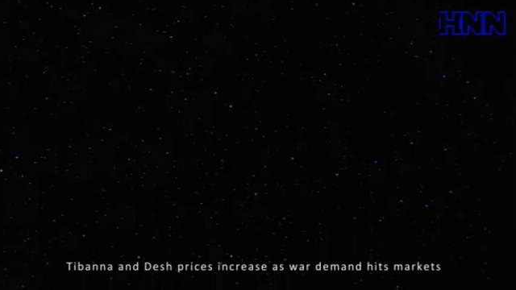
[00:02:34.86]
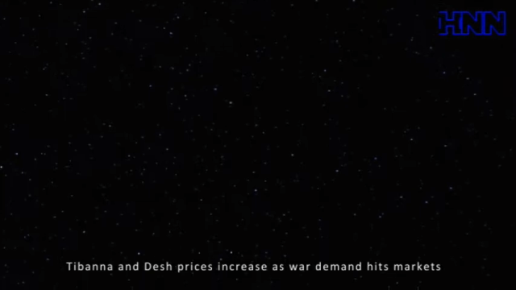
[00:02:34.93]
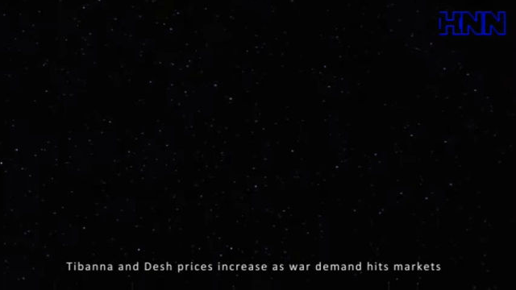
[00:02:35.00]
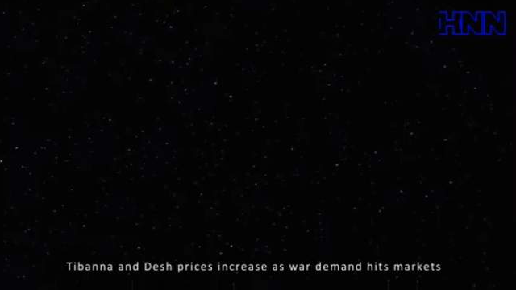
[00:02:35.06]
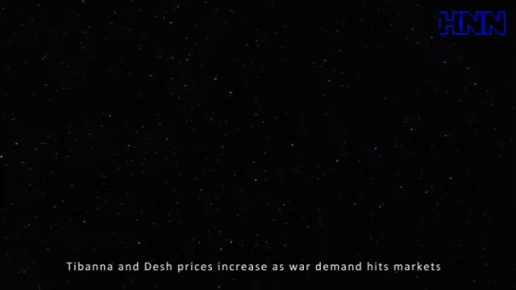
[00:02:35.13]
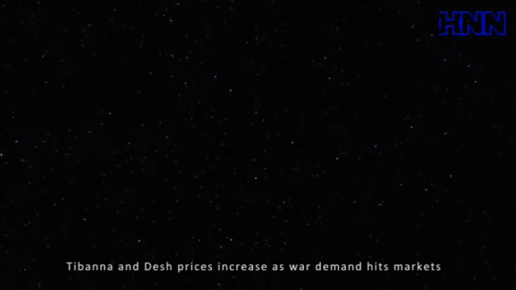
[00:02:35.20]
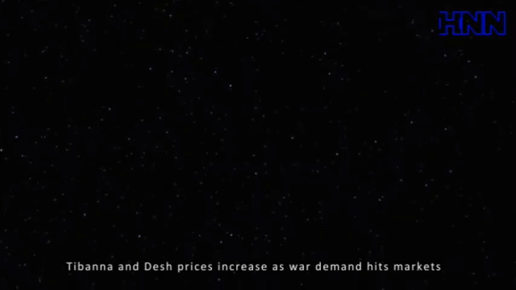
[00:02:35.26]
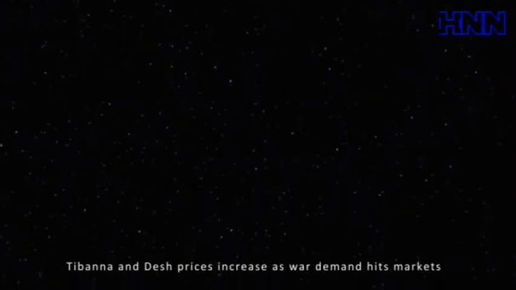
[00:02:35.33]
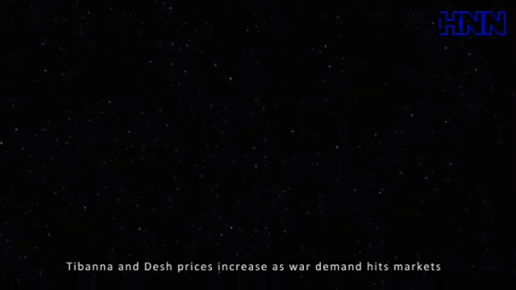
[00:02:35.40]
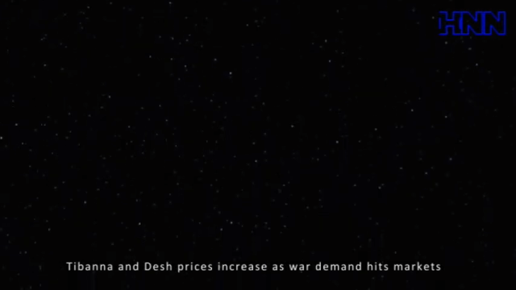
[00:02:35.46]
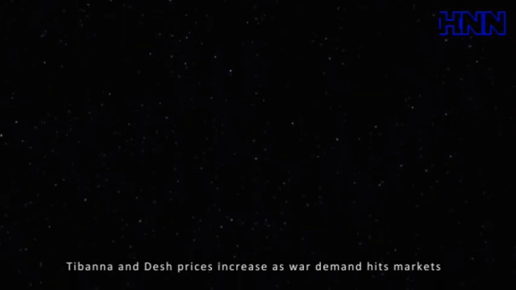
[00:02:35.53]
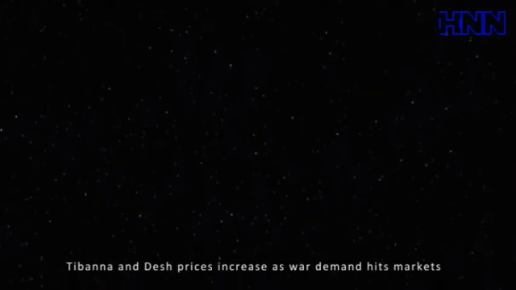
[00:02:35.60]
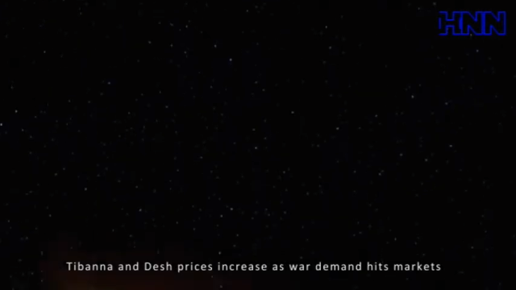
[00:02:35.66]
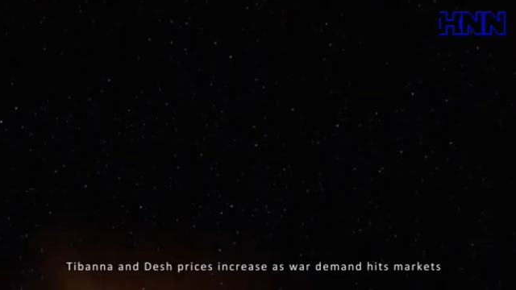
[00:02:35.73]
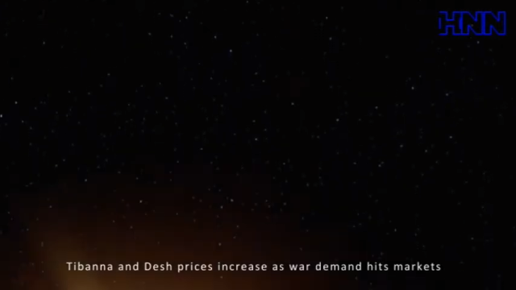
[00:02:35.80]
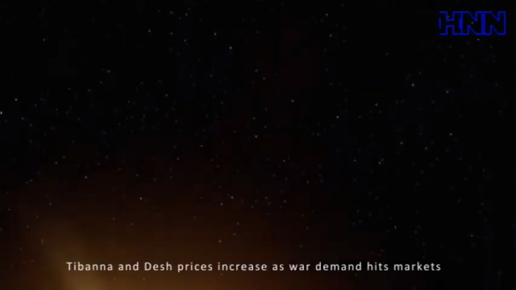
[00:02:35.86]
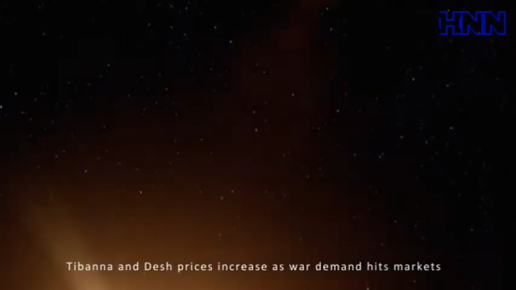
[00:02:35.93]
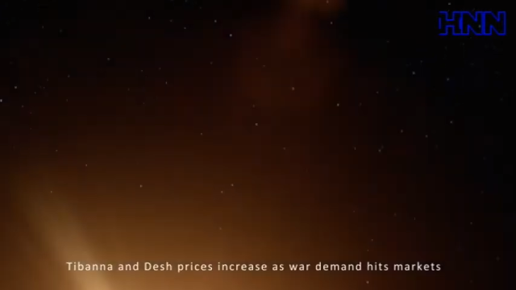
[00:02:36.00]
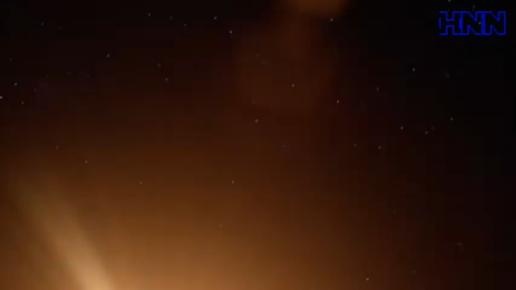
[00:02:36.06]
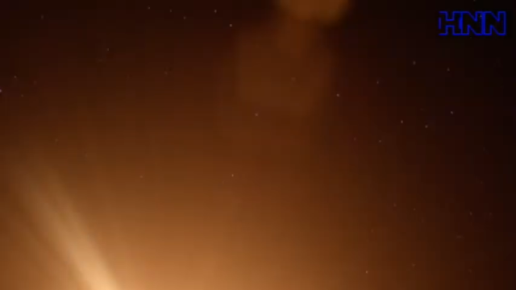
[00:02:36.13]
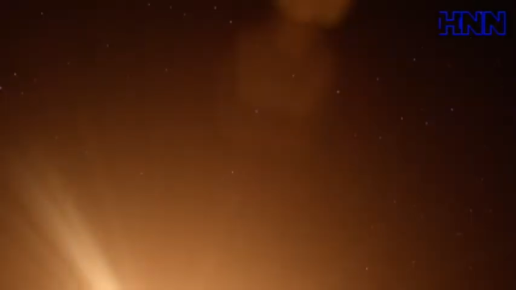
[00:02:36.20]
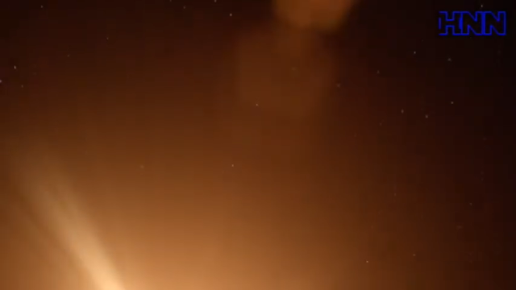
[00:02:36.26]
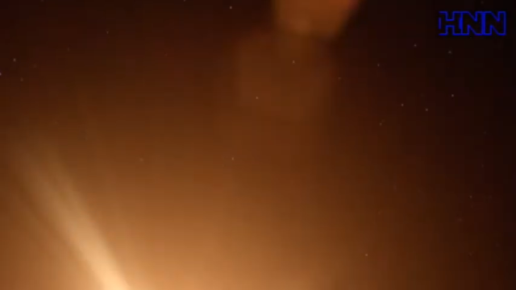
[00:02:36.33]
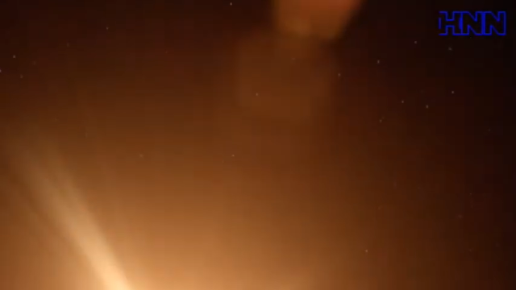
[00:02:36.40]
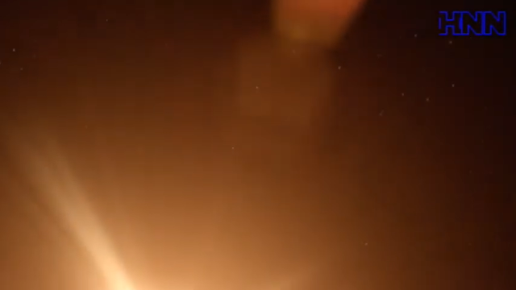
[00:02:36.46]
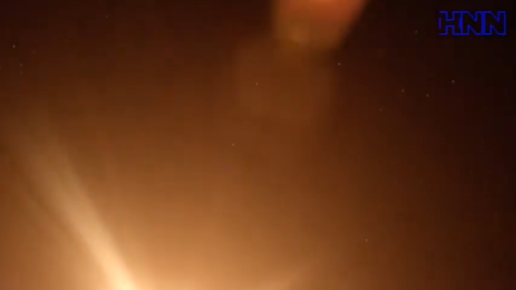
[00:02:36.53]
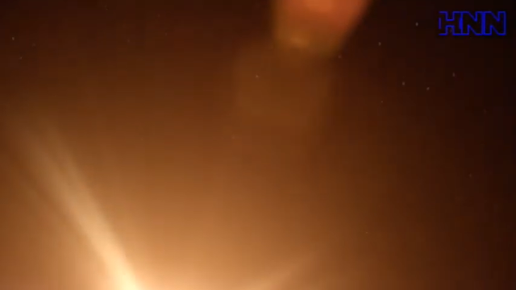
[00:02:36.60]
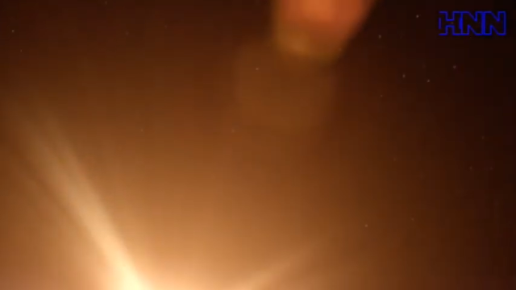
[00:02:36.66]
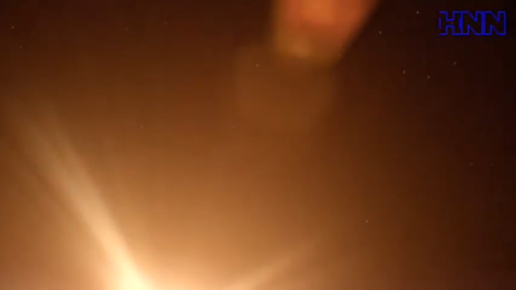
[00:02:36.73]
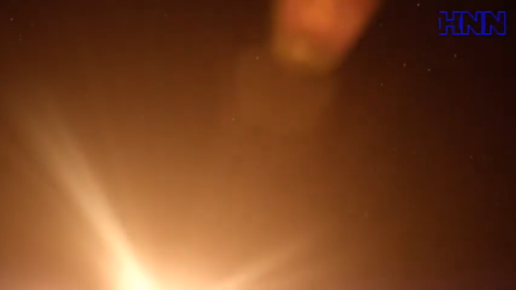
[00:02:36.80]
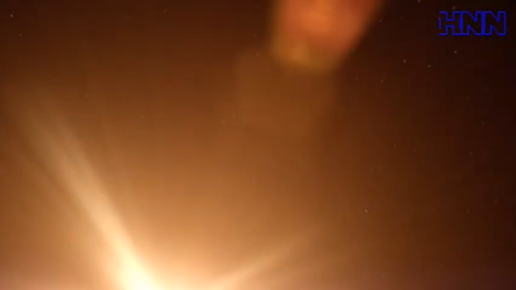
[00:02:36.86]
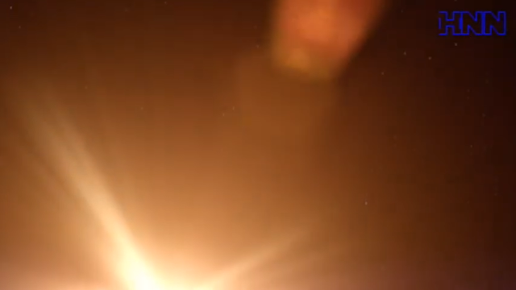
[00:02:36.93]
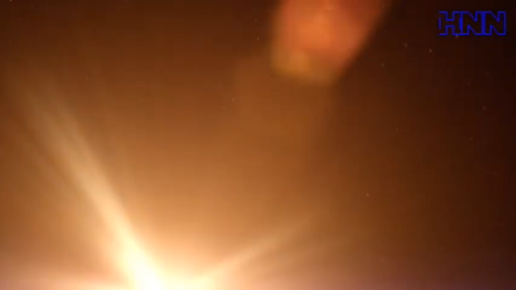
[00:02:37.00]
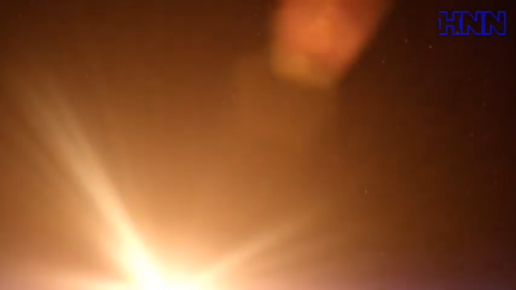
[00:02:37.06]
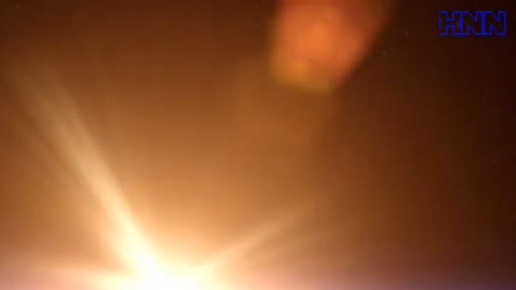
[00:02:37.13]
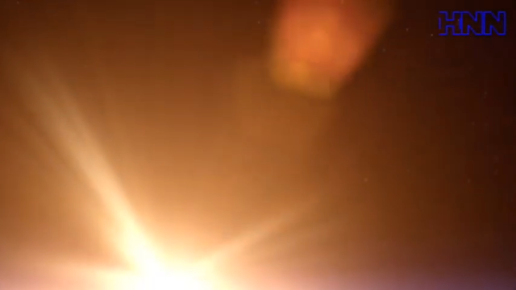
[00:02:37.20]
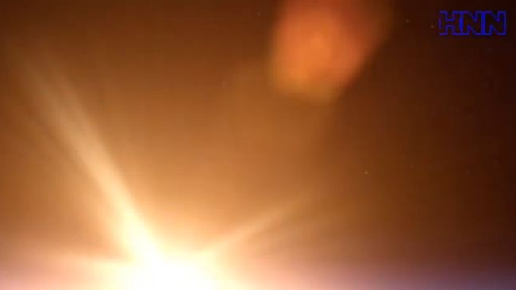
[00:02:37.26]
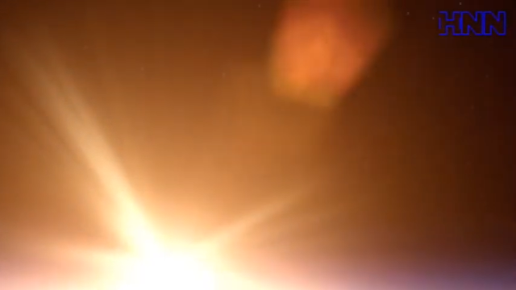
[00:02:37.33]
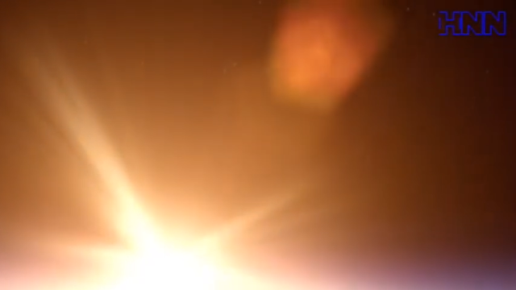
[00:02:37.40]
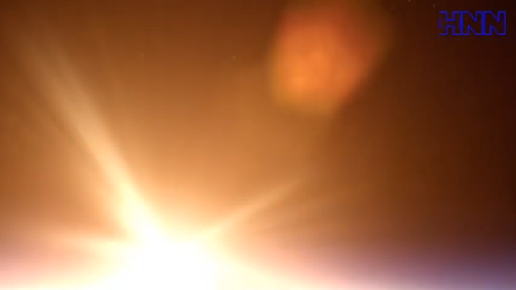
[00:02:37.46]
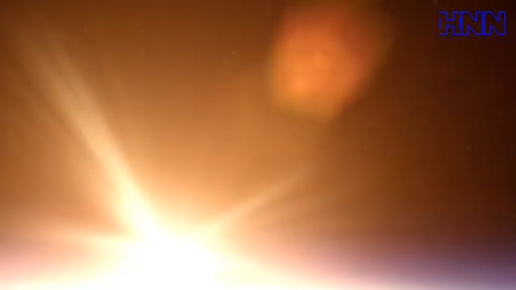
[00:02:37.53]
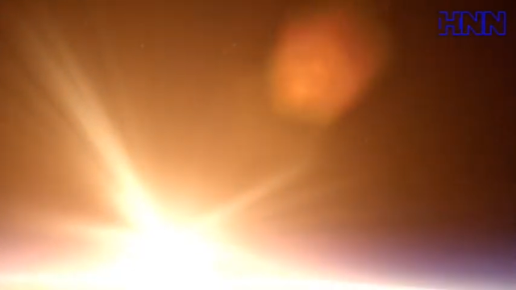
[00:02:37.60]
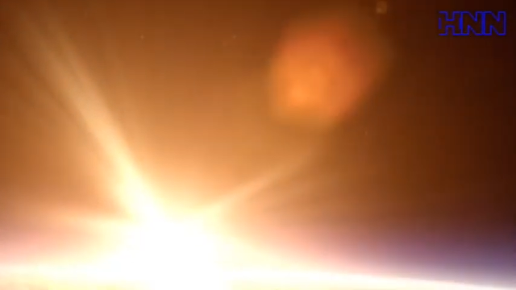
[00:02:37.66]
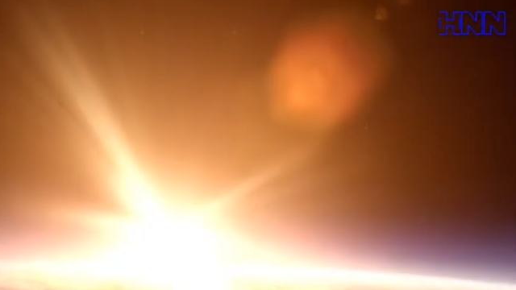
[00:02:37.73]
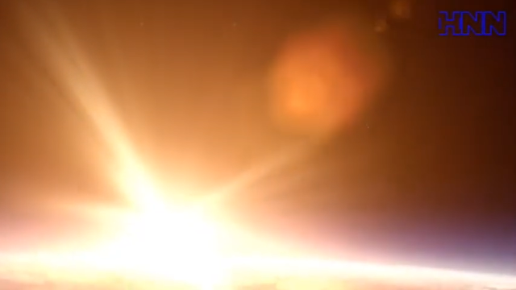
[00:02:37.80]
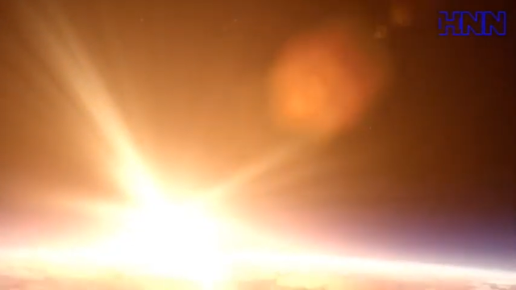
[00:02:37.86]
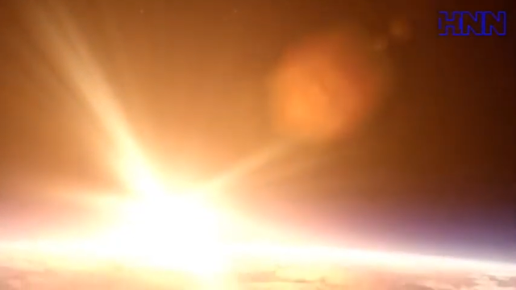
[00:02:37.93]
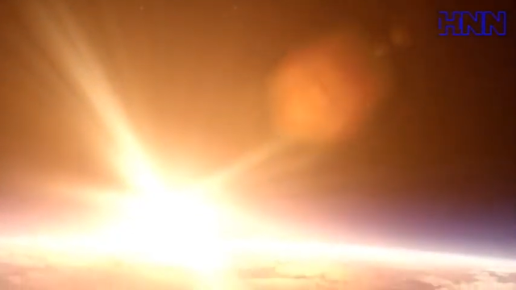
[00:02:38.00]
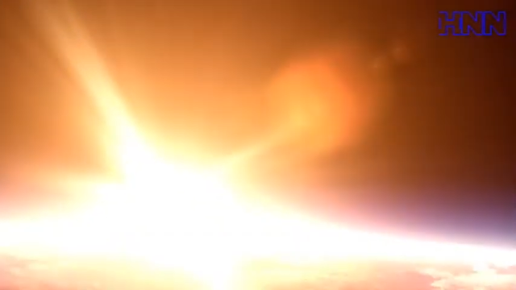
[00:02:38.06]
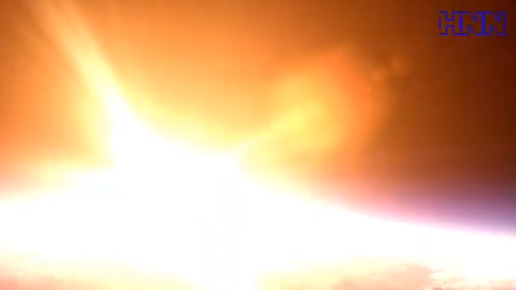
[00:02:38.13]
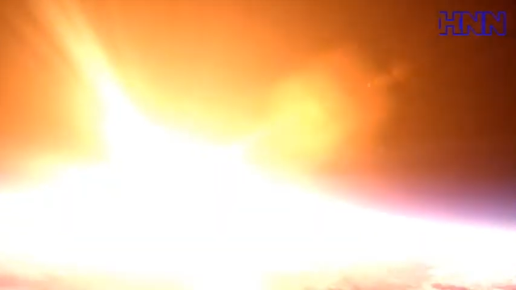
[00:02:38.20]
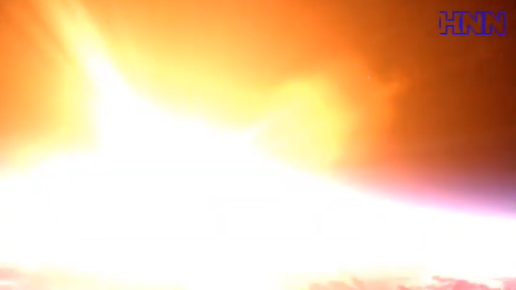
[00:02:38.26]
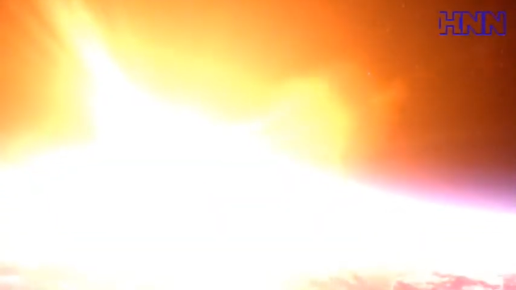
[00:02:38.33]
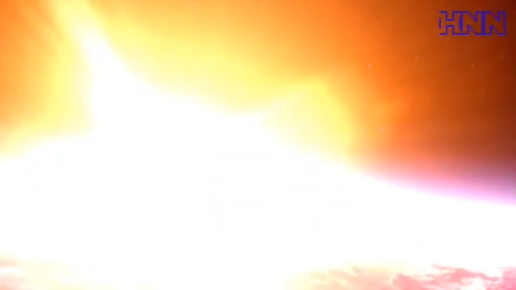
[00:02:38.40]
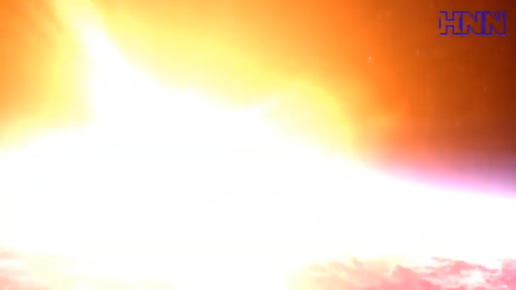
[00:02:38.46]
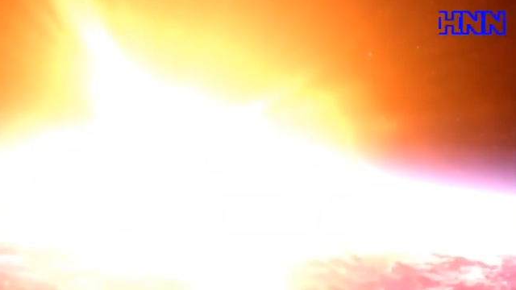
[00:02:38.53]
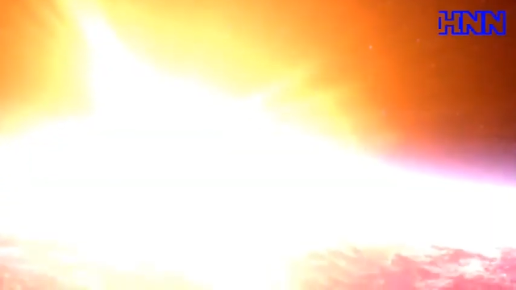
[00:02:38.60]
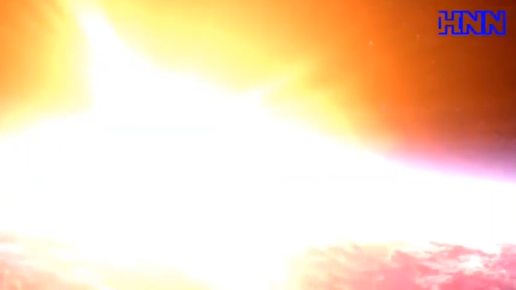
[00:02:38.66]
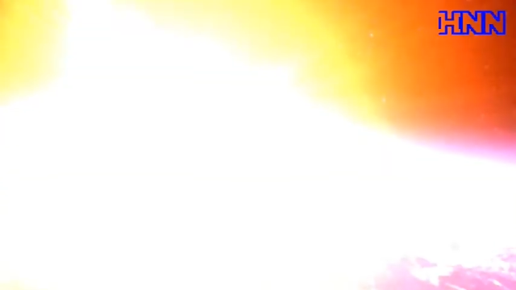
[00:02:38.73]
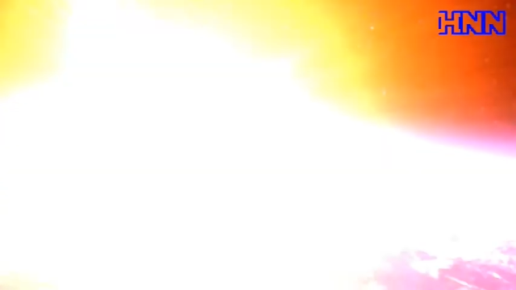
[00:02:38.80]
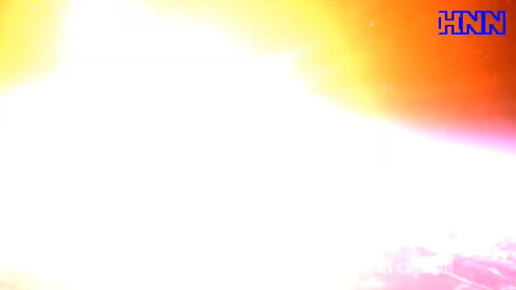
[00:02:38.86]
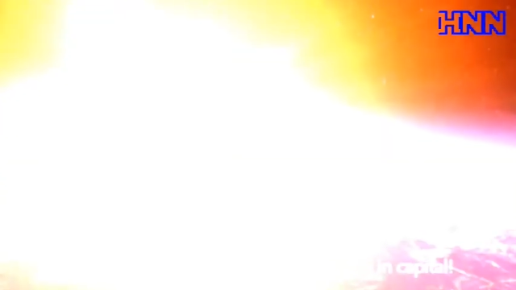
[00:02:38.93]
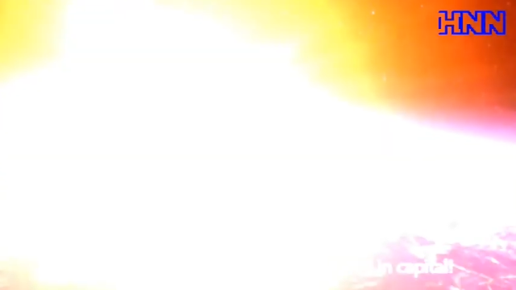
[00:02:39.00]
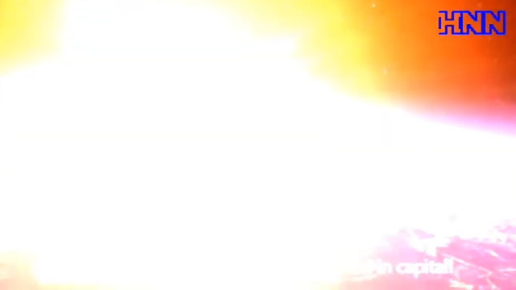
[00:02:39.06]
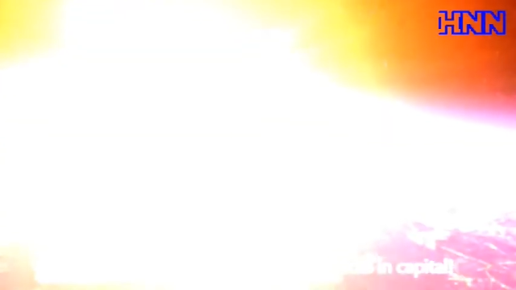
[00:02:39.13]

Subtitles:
(no speaker visible)